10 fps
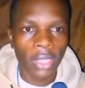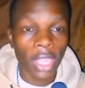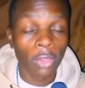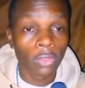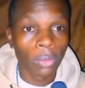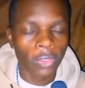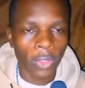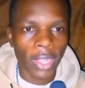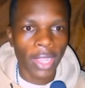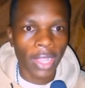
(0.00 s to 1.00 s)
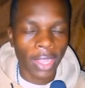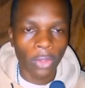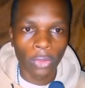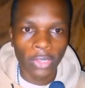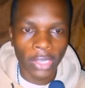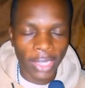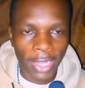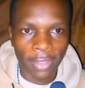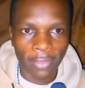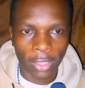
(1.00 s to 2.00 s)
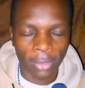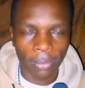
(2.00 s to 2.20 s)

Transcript: Kalonzo Musyoka cannot deliver.